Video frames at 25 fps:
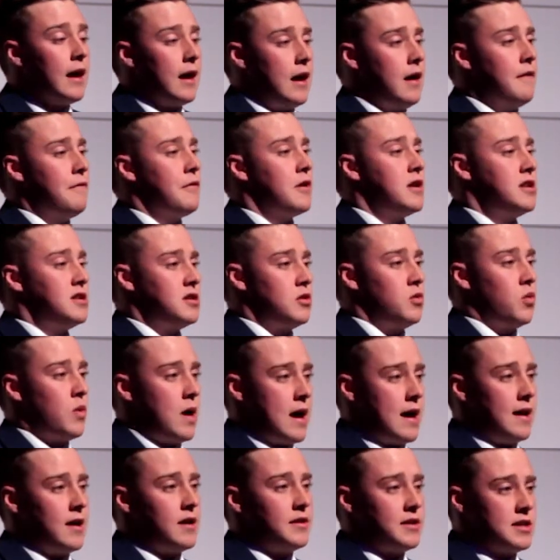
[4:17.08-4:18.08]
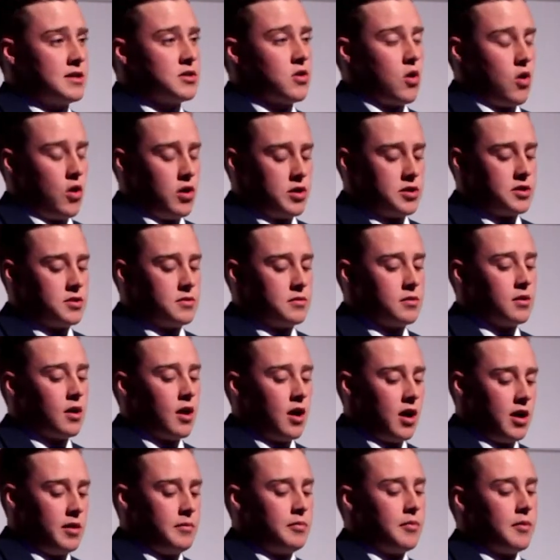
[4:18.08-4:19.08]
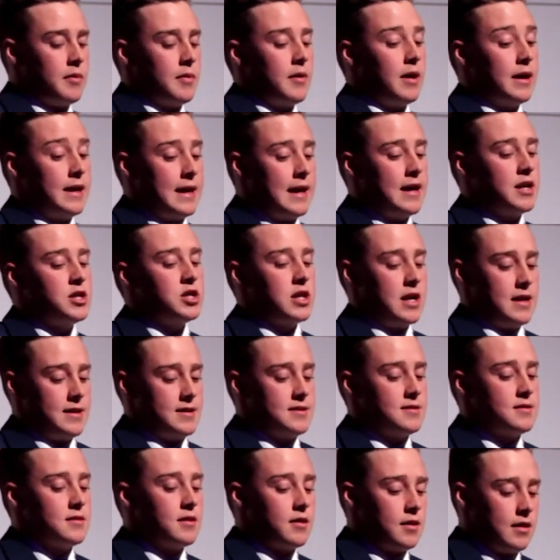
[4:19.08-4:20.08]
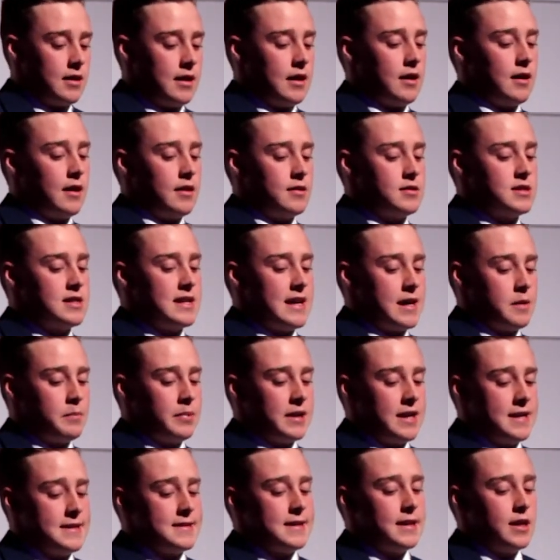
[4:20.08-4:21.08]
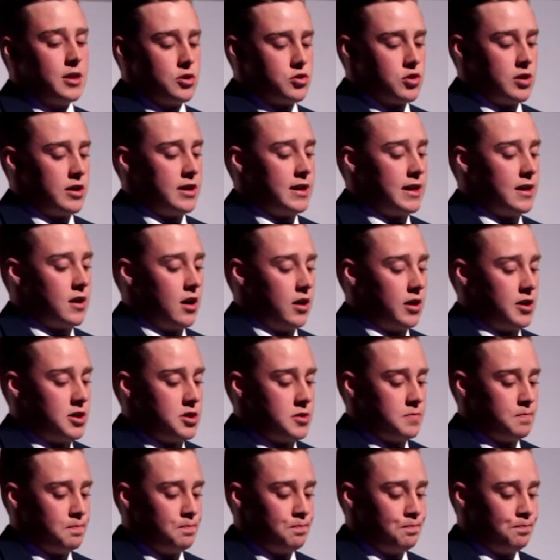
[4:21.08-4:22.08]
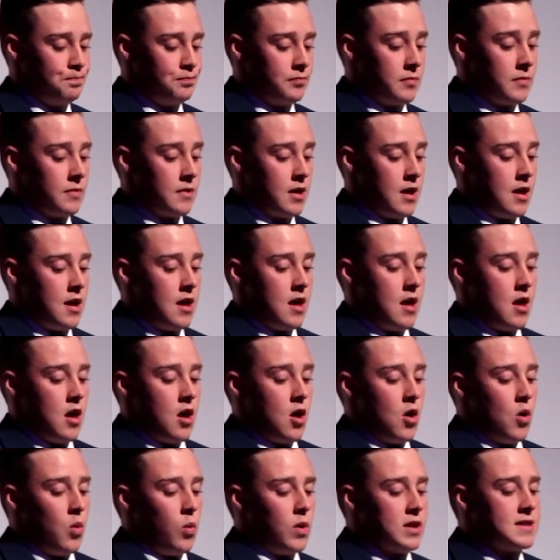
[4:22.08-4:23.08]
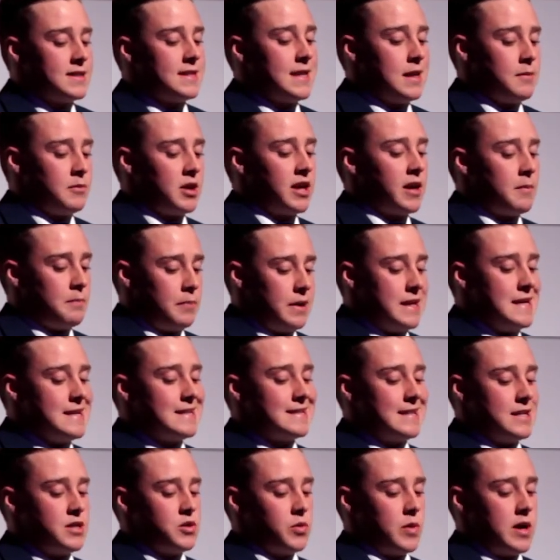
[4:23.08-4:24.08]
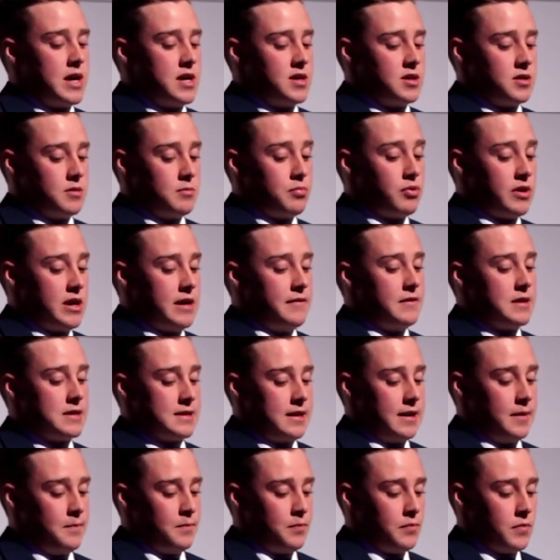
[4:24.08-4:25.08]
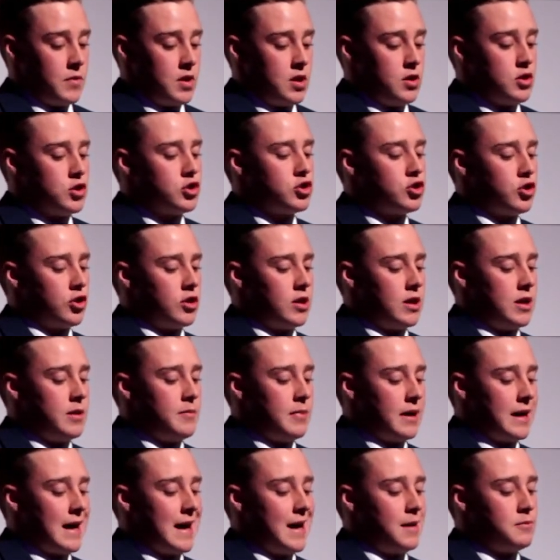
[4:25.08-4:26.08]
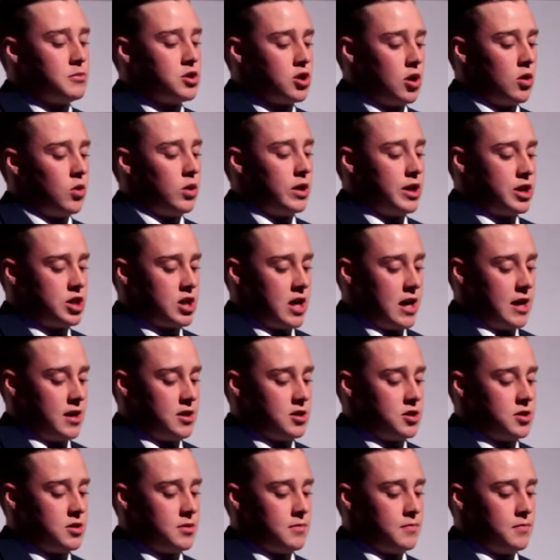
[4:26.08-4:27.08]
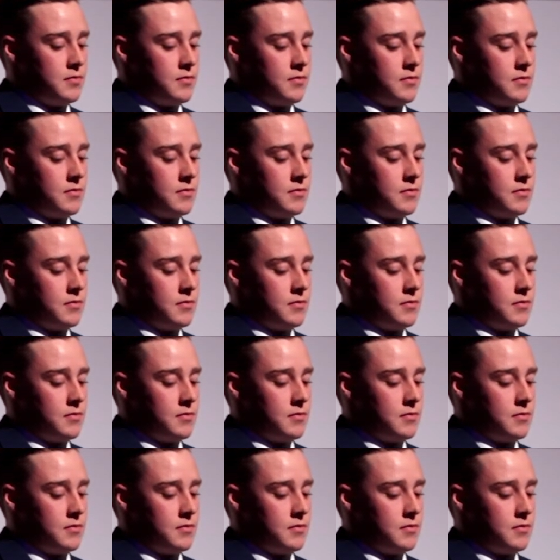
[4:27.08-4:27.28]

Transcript: If I do well on this course, I'd get a chance to take a place in Trinity College. What seemed like a bleak situation previously suddenly became totally changed.